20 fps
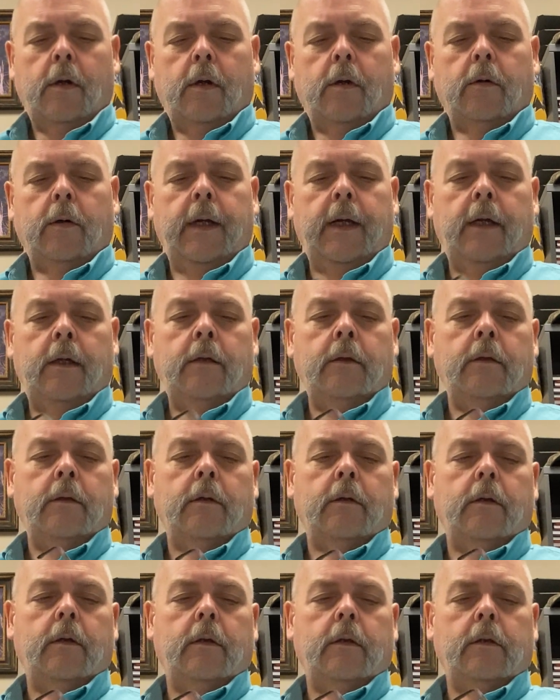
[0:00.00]
Well,
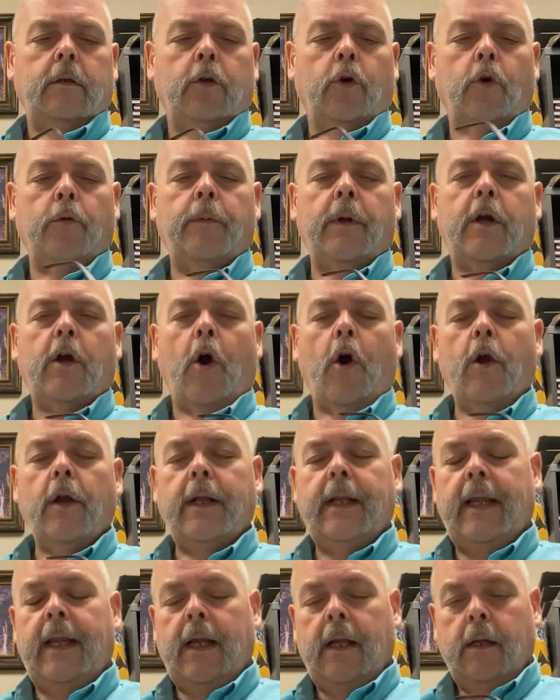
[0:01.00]
Lord
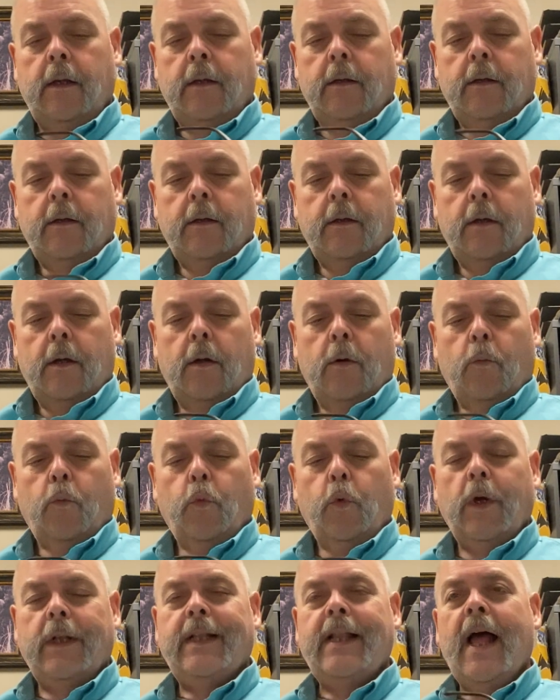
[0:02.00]
Macartney
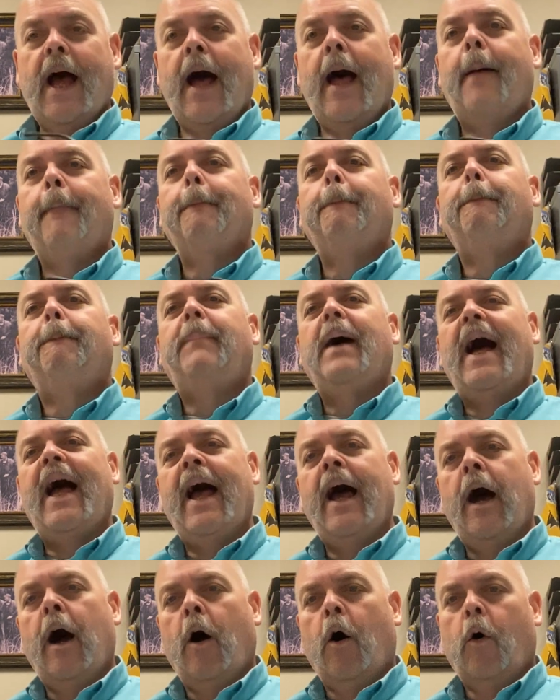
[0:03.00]
would not
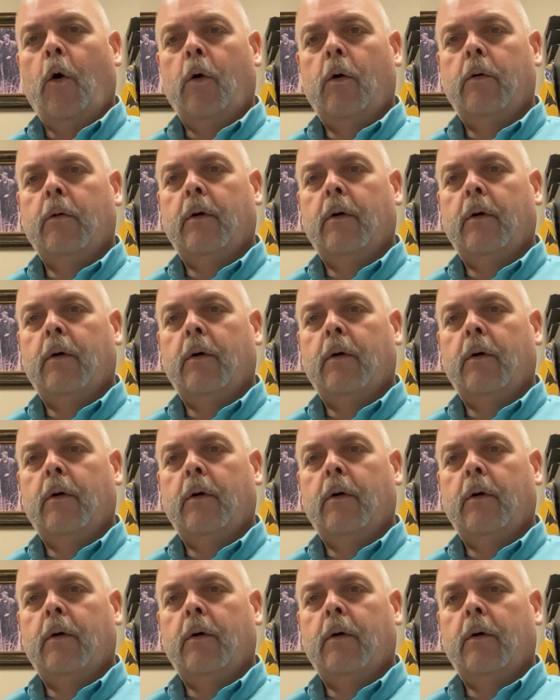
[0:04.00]
bow.